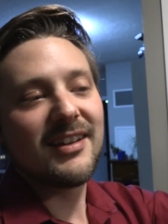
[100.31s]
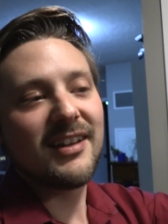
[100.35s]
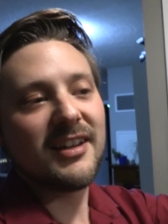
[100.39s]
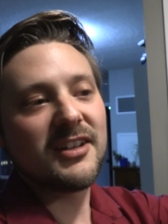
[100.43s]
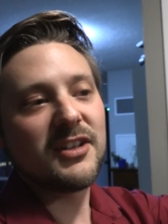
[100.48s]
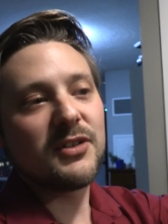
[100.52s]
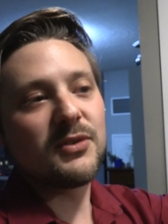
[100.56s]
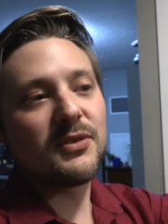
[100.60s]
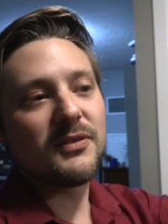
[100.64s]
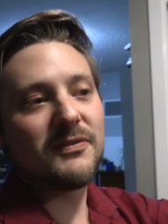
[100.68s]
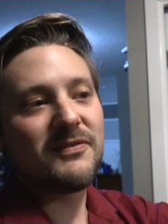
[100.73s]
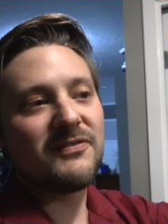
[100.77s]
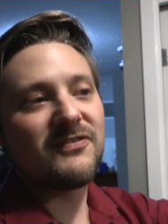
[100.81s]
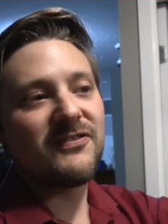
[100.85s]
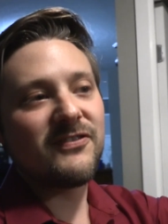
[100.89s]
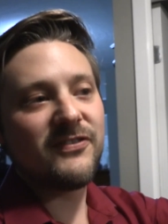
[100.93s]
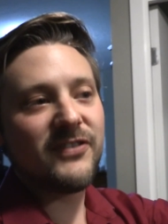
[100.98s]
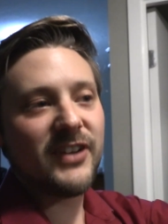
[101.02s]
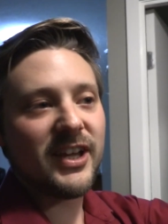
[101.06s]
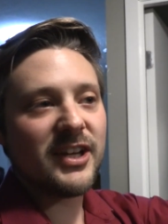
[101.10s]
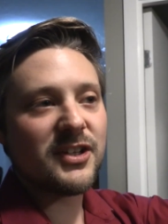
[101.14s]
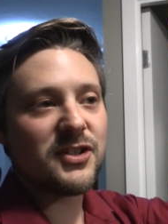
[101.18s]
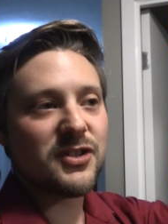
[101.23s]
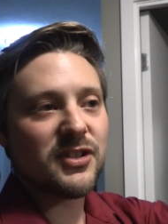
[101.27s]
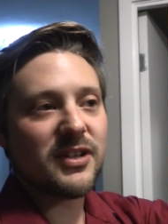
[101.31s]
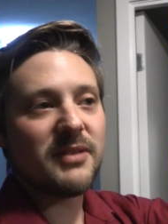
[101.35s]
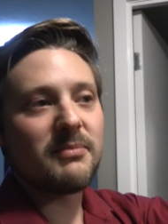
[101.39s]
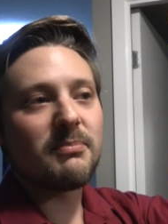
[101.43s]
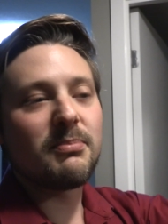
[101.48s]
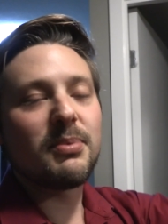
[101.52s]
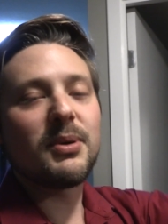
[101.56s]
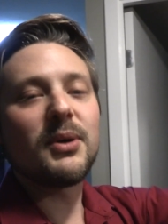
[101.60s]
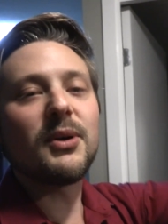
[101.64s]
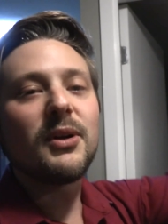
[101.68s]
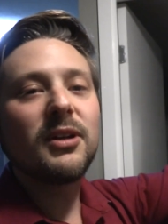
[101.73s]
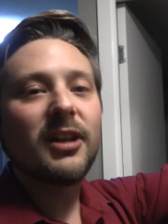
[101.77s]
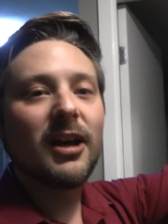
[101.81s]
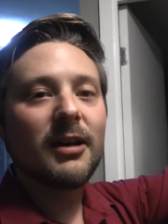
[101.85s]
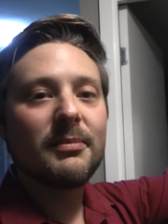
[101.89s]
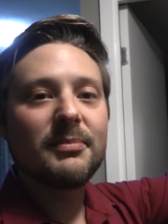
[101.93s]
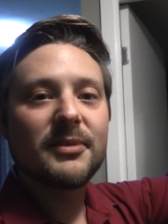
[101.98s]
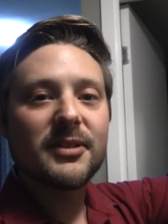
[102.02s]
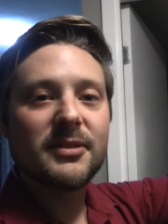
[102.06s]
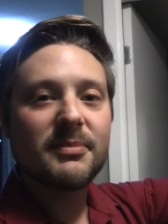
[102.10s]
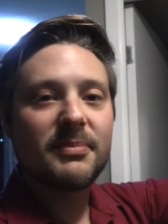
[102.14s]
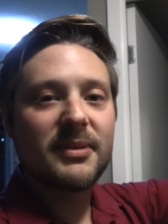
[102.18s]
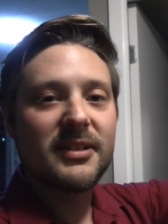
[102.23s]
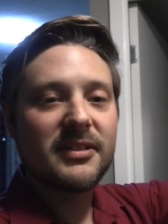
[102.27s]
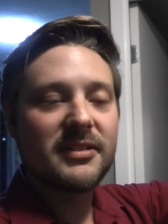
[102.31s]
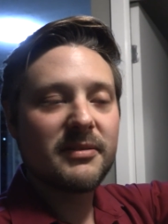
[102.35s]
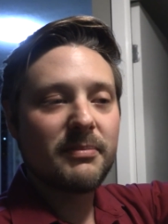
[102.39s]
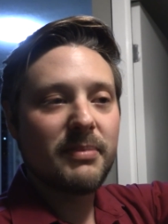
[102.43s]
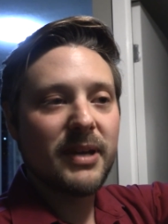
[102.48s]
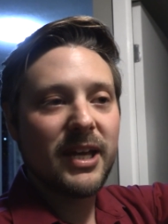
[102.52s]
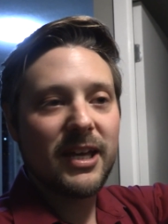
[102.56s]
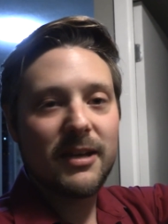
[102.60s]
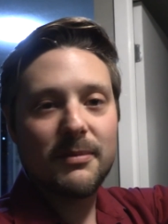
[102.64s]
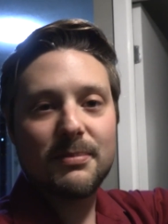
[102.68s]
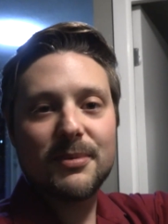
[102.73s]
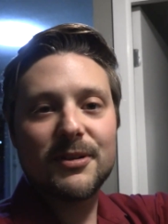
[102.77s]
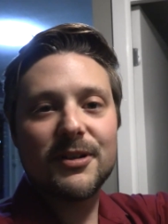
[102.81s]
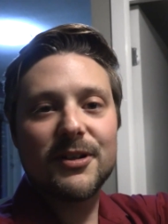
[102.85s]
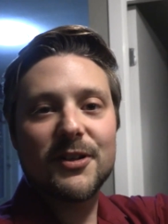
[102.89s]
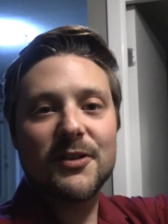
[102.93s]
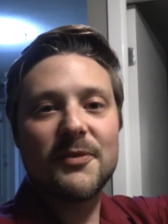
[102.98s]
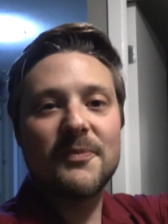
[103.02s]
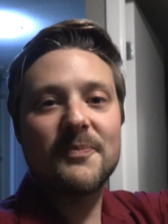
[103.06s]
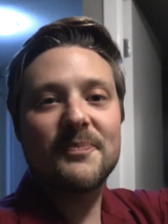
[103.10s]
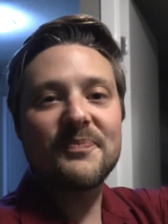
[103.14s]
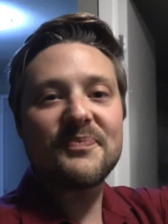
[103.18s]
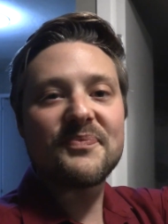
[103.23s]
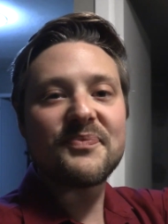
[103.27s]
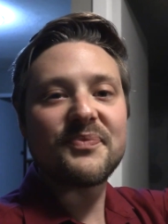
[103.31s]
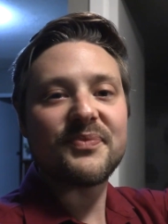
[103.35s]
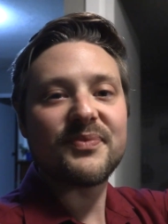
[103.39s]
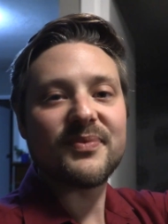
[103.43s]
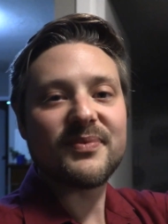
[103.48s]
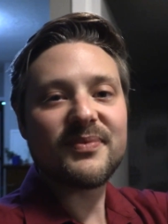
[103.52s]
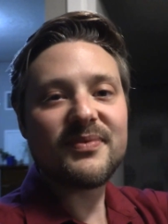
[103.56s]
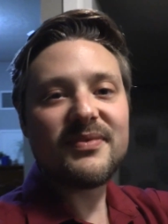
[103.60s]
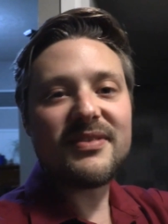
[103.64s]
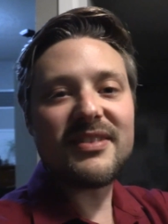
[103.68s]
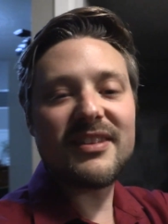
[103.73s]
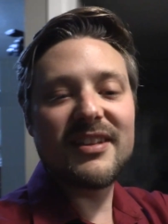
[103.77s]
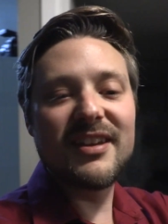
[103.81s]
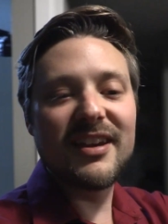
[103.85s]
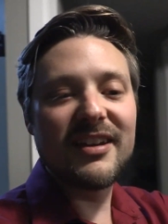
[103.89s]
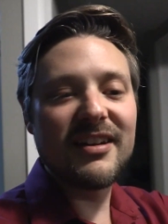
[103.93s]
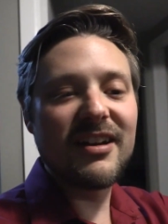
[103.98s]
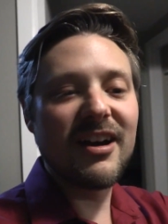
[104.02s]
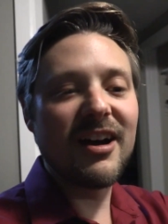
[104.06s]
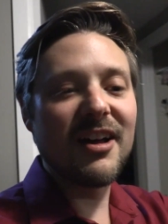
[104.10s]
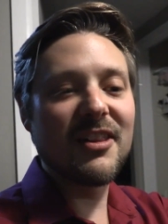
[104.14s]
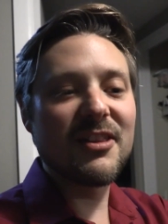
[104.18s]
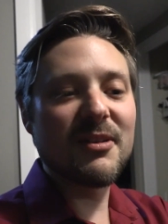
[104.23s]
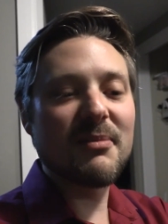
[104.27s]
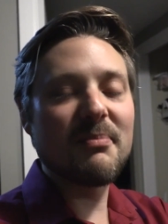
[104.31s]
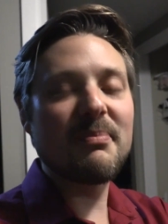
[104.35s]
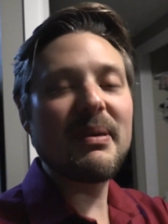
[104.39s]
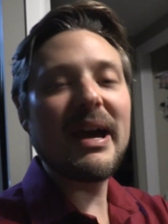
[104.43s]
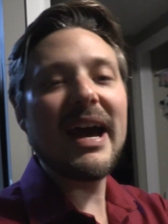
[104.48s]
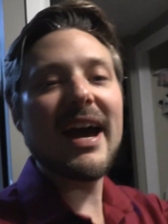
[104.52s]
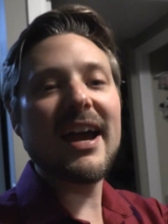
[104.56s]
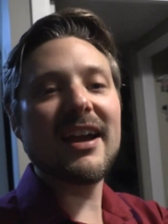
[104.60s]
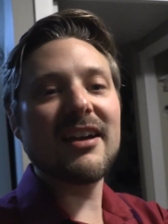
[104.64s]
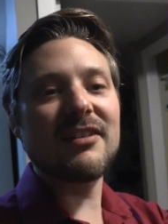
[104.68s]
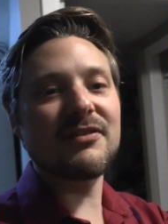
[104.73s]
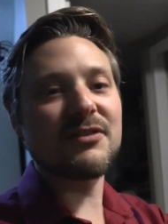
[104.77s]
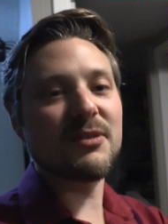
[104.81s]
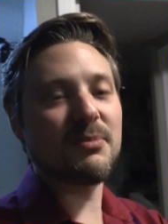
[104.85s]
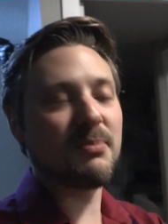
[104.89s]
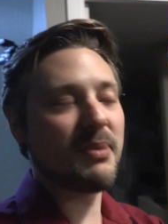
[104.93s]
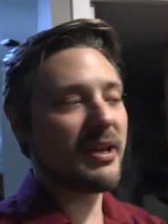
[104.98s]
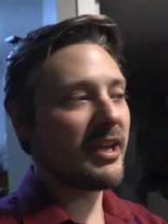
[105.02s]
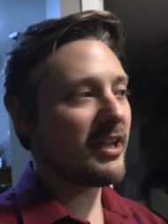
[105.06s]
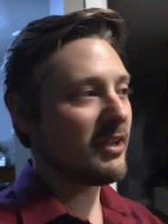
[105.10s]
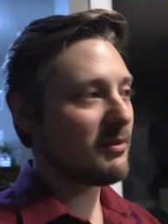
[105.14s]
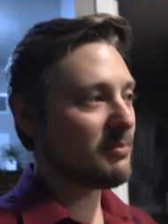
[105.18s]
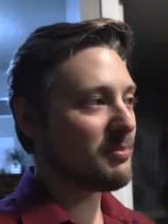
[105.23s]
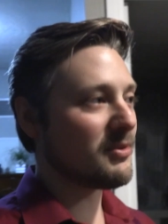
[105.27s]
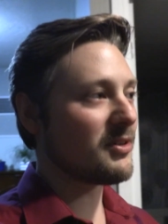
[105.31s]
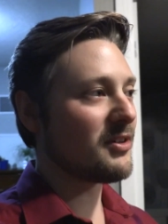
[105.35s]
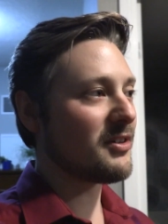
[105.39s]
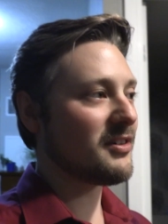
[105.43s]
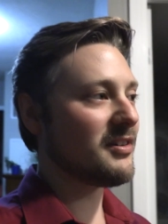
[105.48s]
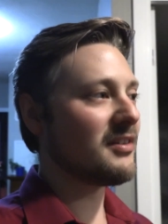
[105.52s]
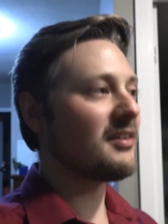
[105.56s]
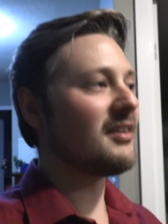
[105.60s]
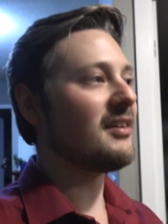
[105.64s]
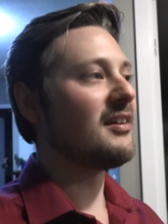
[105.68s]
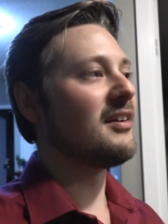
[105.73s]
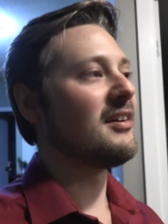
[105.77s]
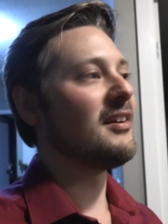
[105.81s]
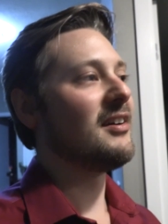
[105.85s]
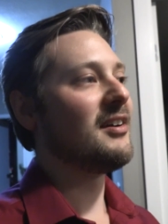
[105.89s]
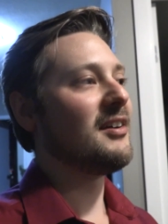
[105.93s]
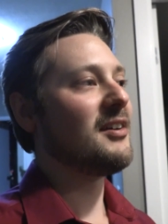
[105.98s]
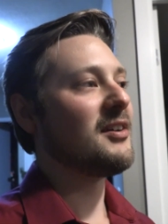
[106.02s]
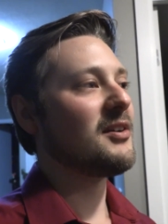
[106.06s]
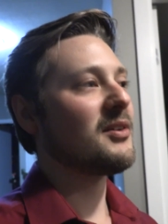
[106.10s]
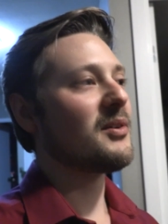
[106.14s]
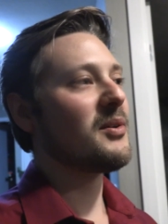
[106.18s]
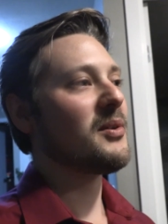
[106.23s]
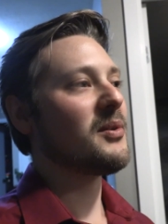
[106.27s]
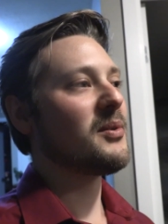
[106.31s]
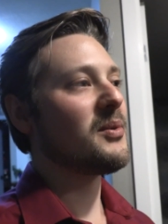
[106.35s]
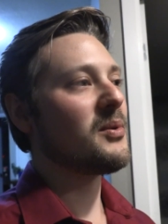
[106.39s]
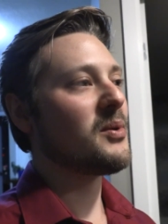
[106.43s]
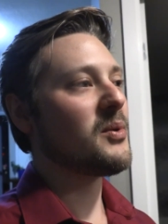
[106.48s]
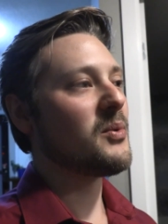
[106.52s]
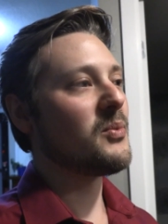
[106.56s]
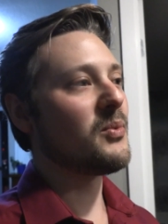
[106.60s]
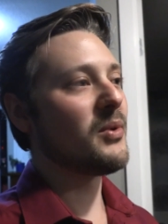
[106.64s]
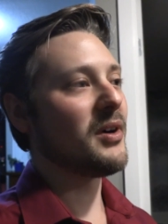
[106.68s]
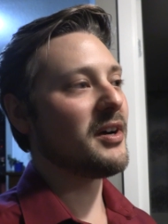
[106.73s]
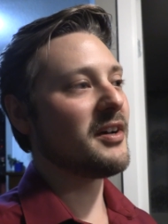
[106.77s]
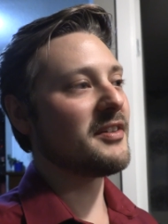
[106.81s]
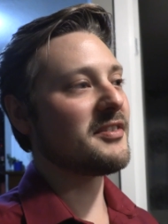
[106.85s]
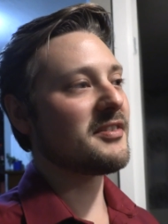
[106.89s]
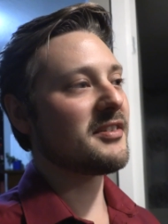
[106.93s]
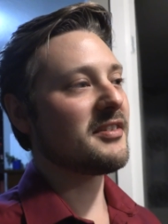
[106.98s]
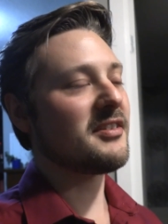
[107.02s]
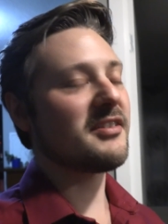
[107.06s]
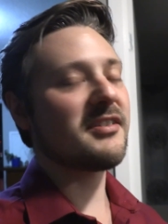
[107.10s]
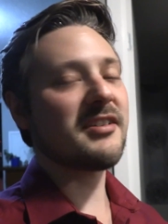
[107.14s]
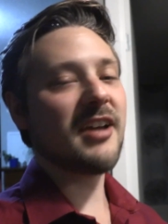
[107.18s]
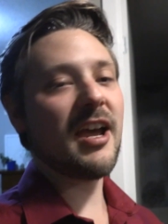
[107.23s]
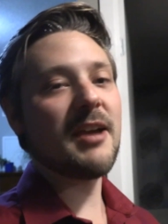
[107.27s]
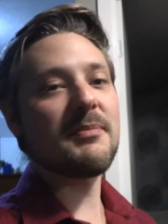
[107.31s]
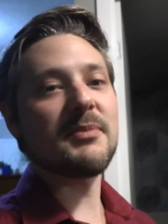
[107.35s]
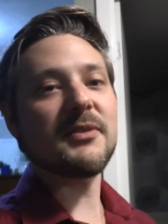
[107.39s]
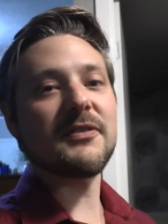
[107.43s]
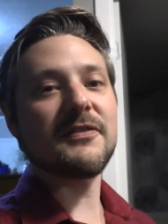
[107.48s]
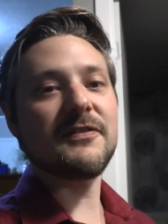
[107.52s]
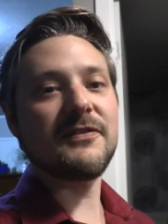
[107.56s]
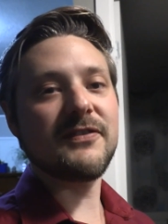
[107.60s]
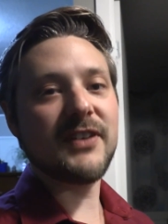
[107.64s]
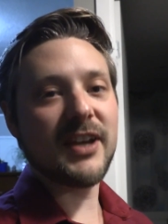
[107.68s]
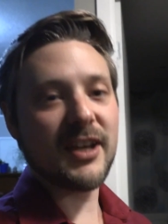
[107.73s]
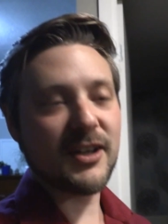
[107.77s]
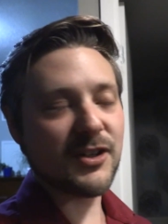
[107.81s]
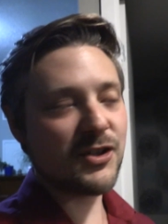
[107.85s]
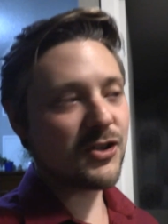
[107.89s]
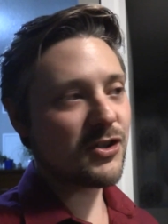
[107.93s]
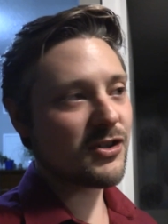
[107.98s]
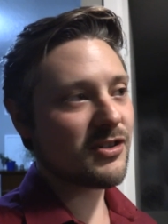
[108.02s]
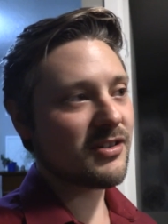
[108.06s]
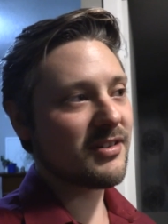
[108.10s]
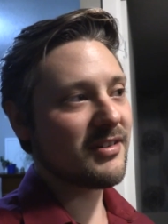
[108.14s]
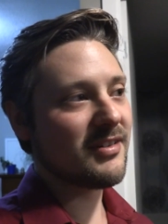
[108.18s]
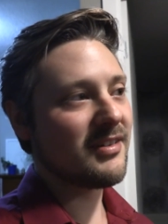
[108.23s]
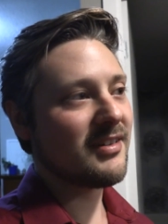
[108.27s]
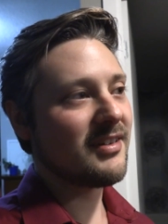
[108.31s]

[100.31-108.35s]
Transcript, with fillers: and you would fish and pull up this piece of paper, and on the back of the paper was a type of fish,